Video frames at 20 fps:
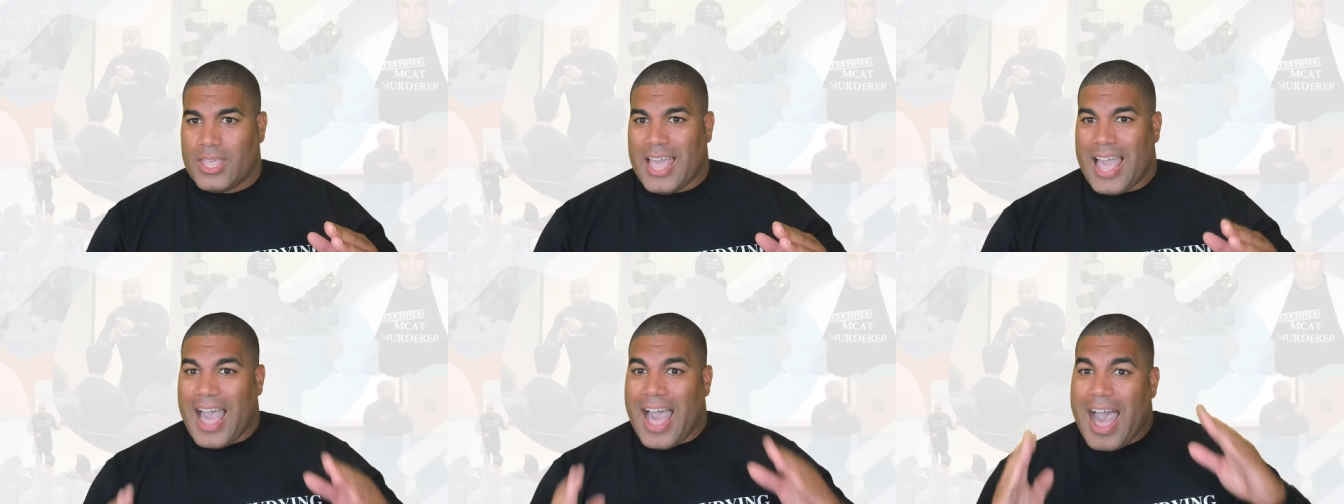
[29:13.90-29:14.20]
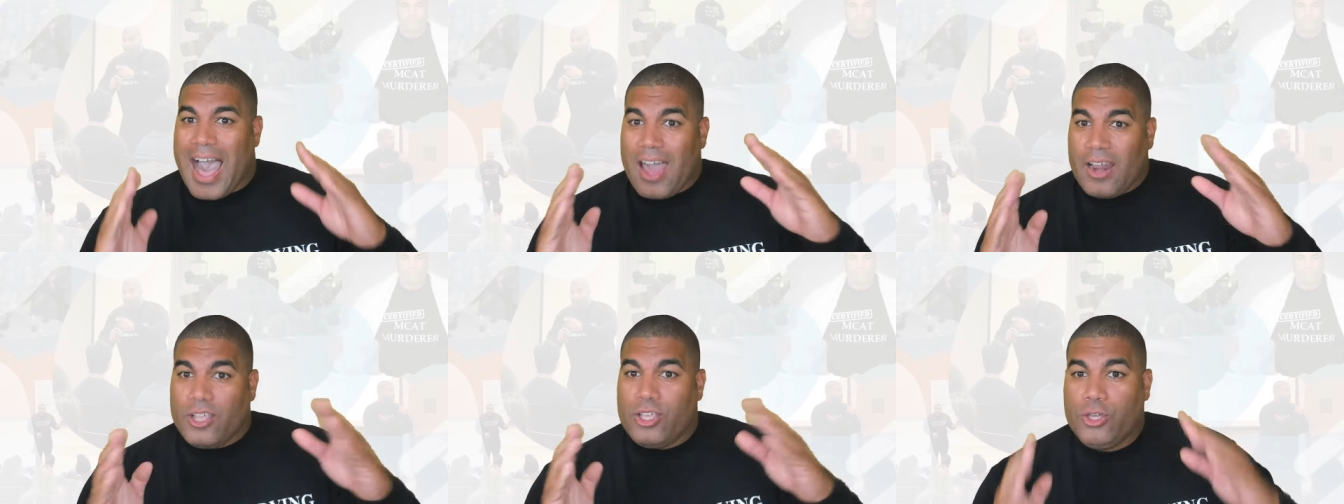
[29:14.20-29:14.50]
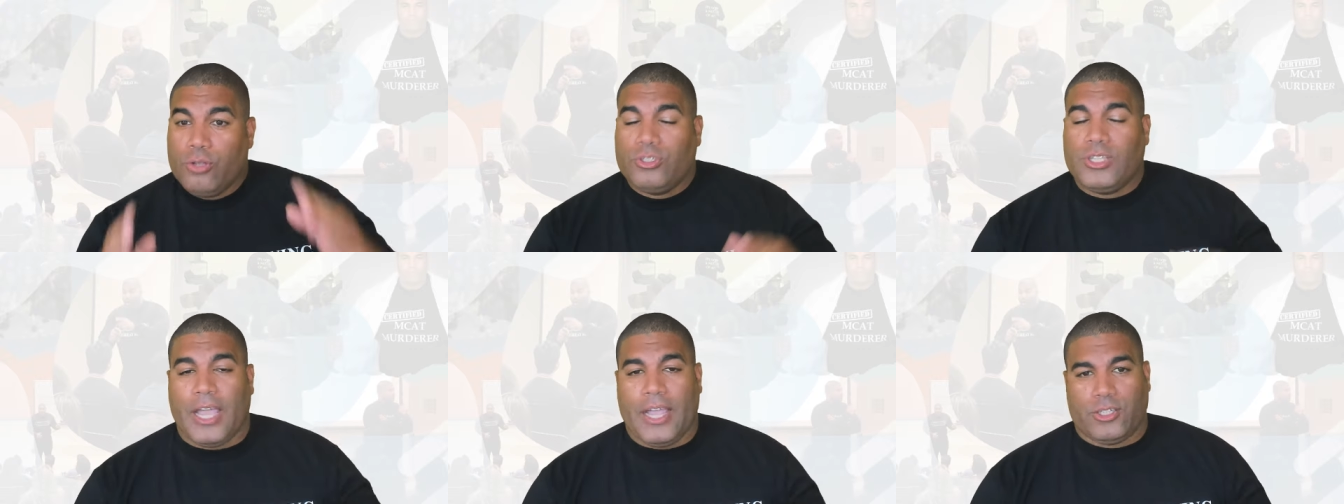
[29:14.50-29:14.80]
How did
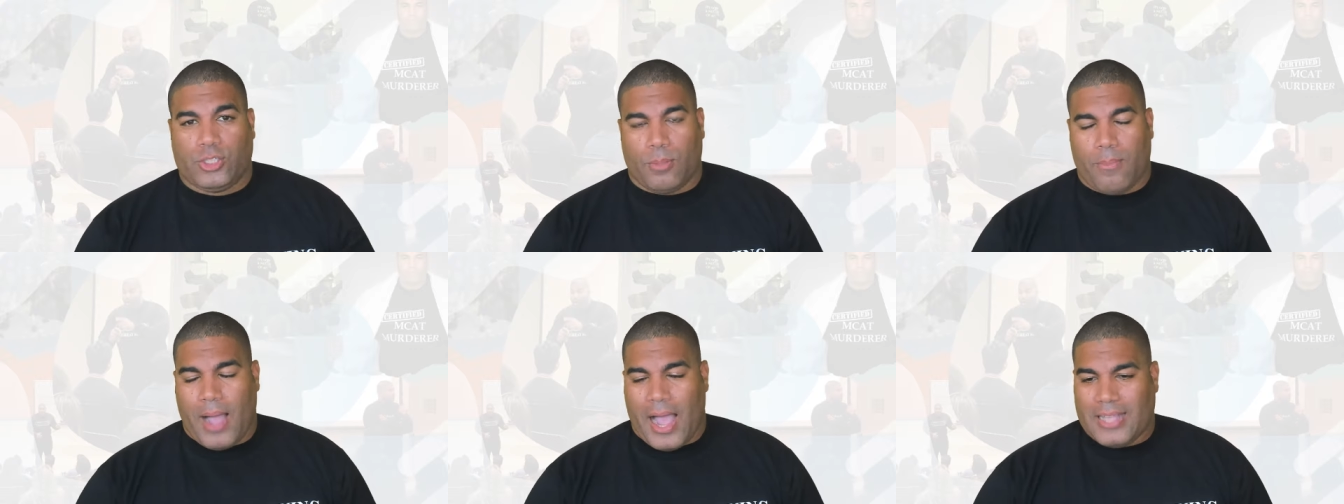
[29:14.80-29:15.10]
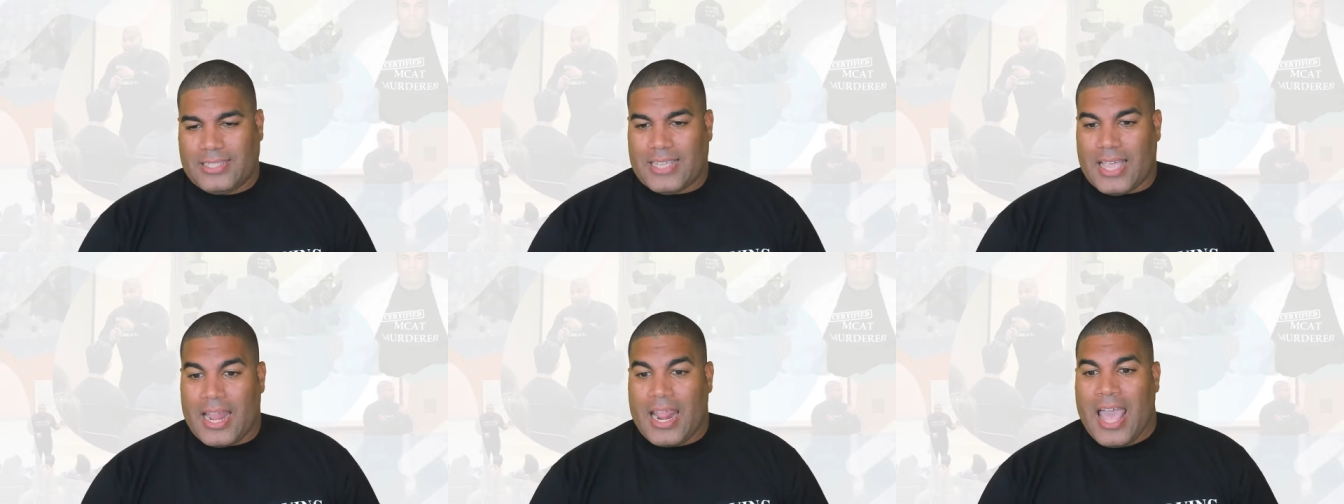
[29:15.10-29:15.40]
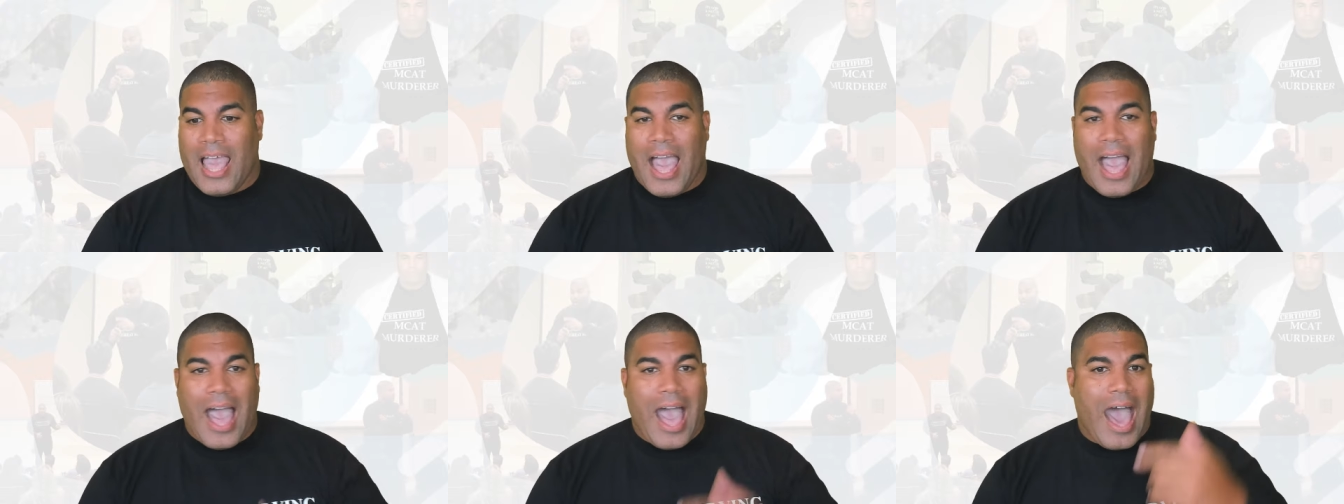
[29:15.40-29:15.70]
you change your mindset?
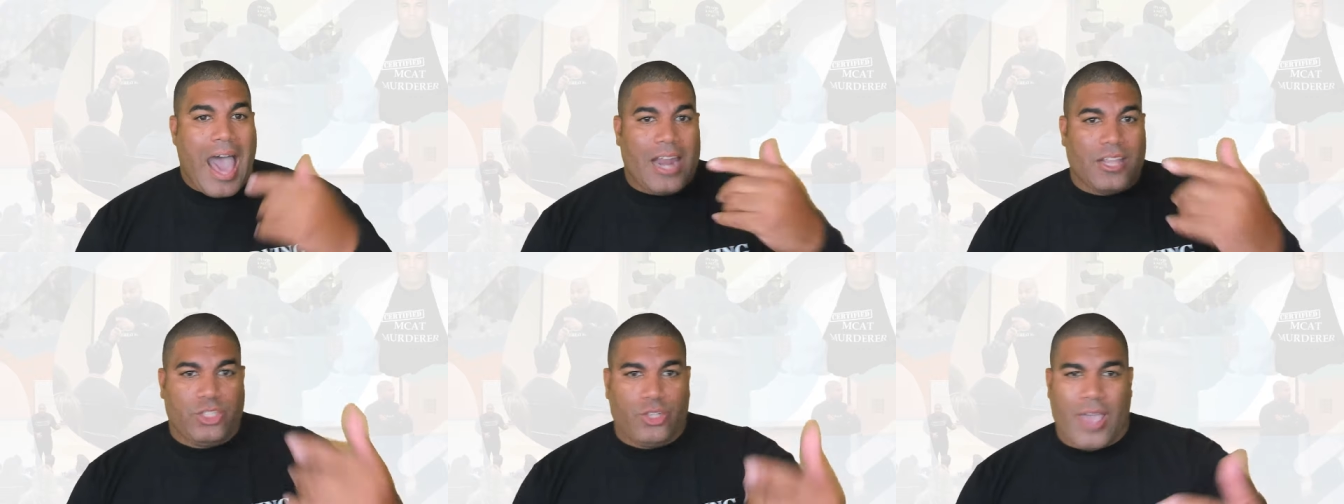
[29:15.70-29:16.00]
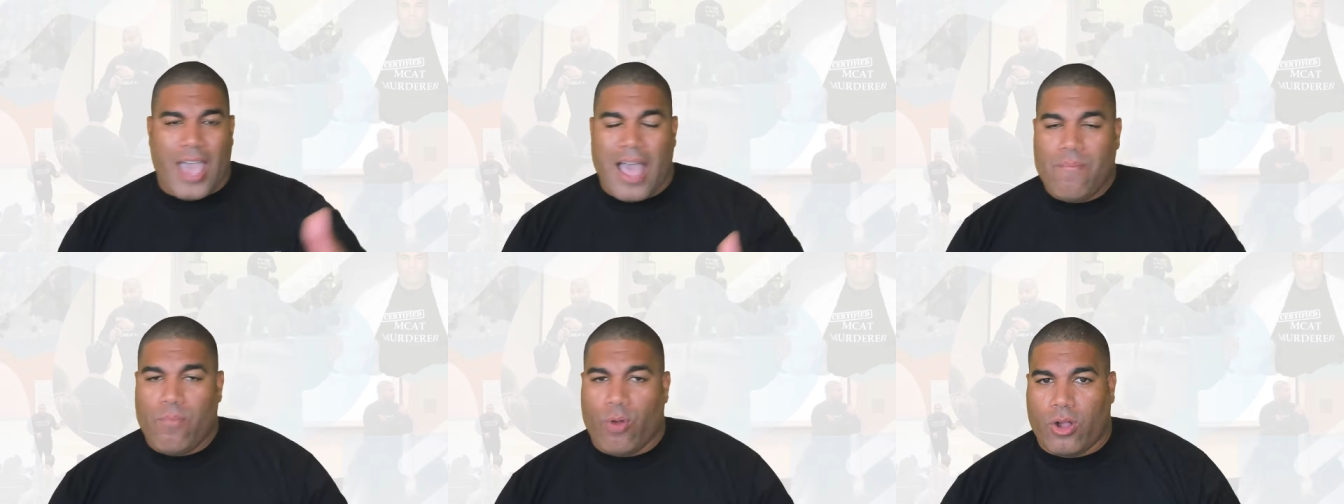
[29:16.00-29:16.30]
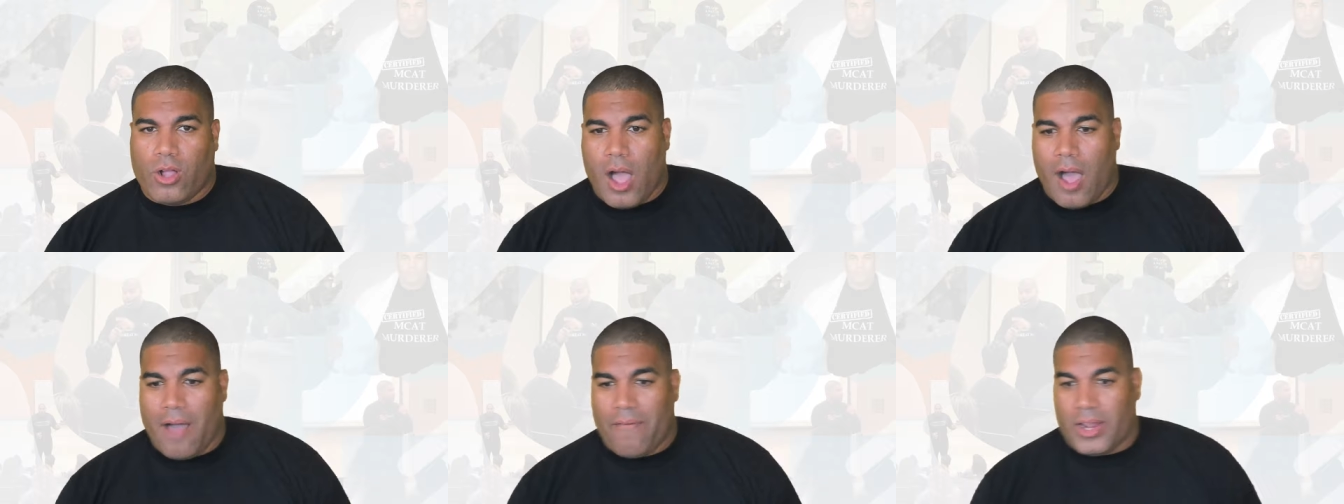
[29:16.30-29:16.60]
How did you have more
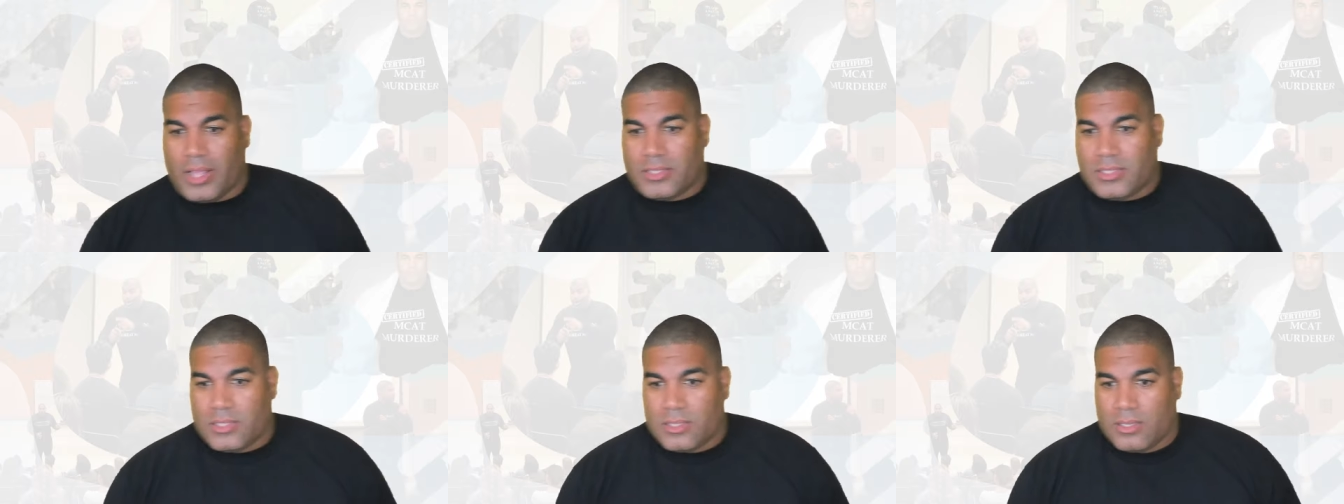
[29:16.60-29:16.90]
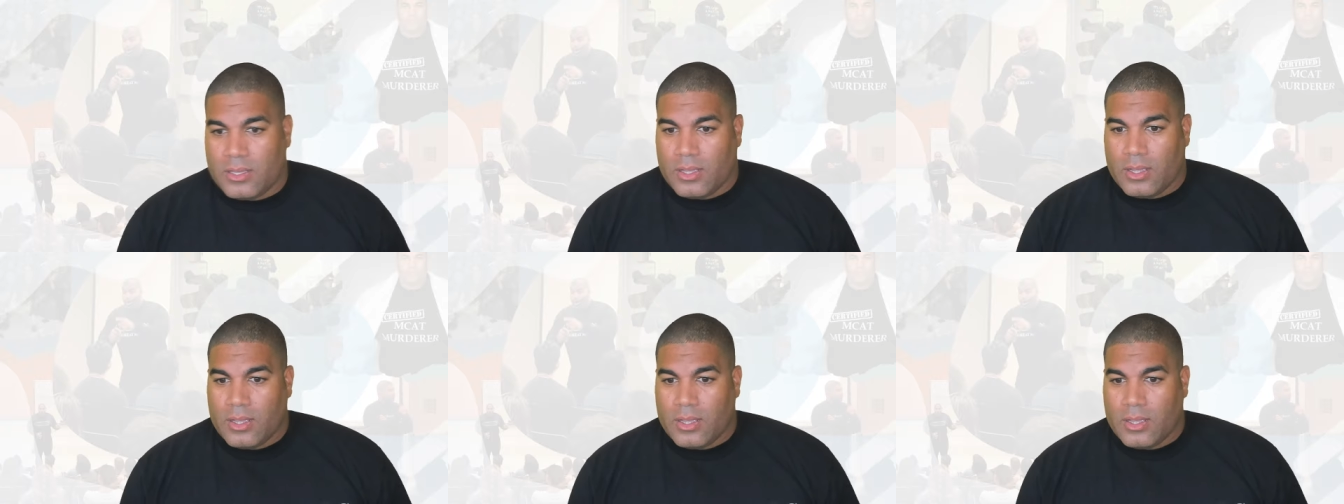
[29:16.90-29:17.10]
confidence?